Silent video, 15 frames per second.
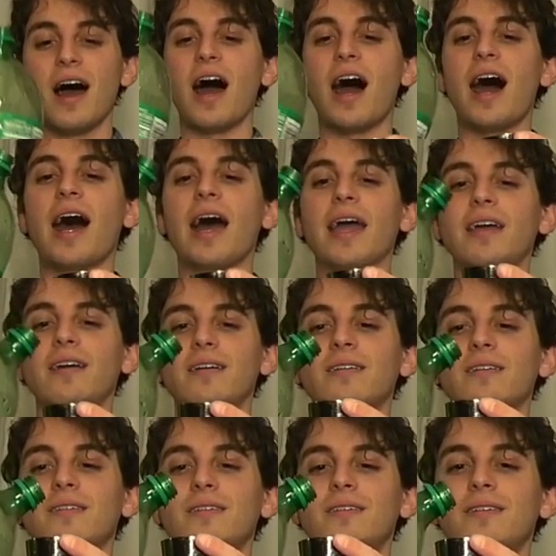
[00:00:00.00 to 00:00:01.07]
I,
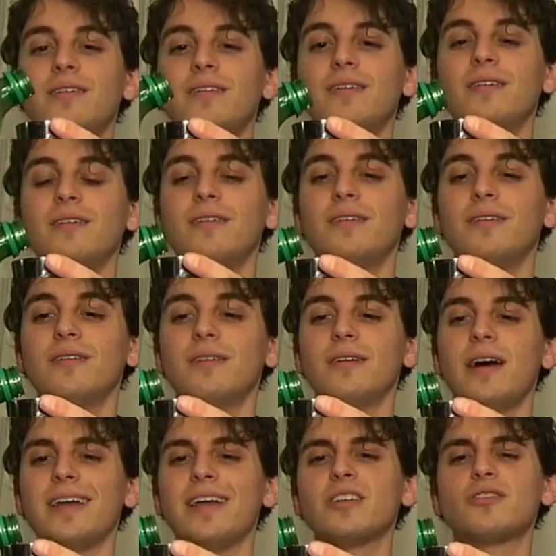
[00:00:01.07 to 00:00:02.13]

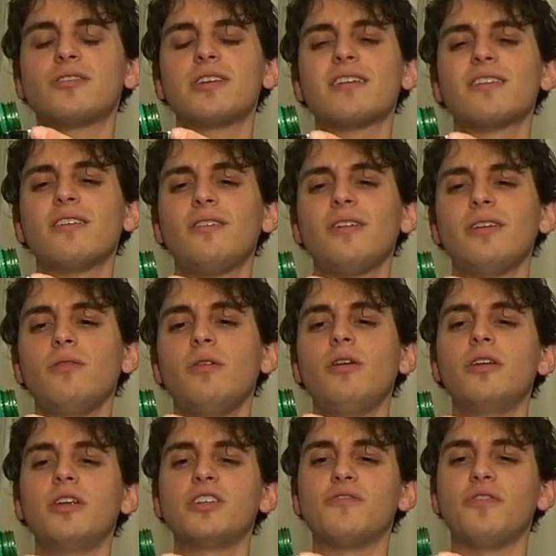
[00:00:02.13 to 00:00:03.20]
I guess technically, well,
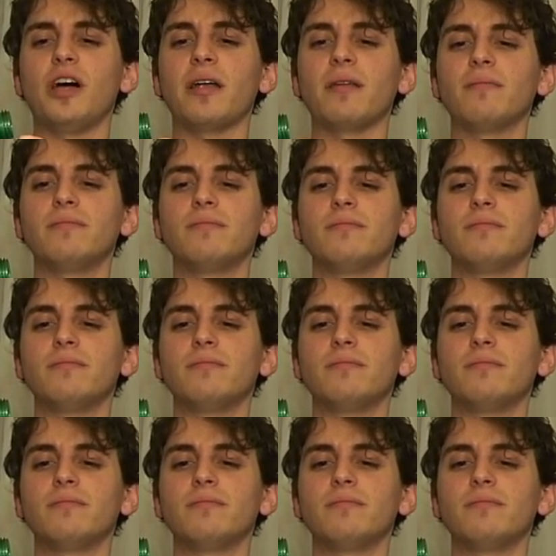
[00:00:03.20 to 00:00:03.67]
it is flat.